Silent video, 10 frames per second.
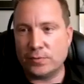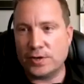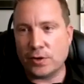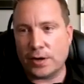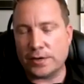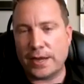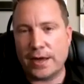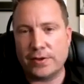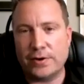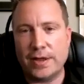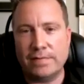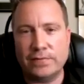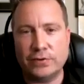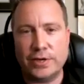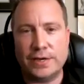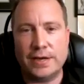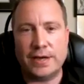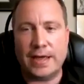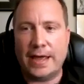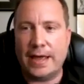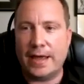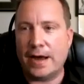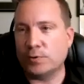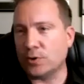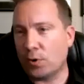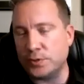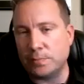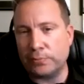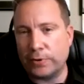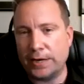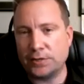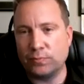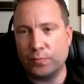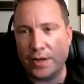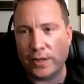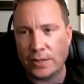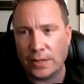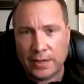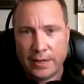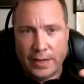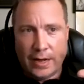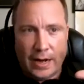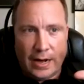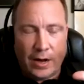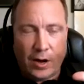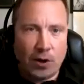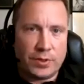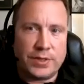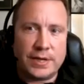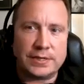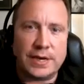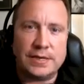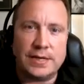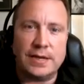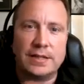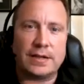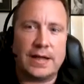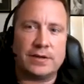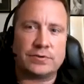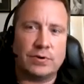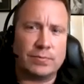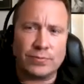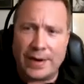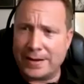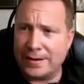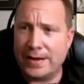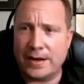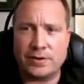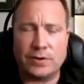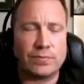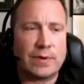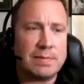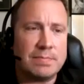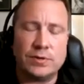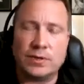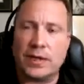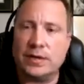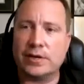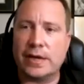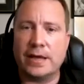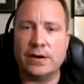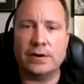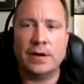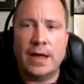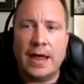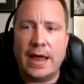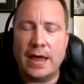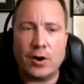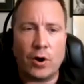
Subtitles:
We taught together in Virginia, and I was always impressed with all the things that he did in the classroom. Great conductor, great music educator. And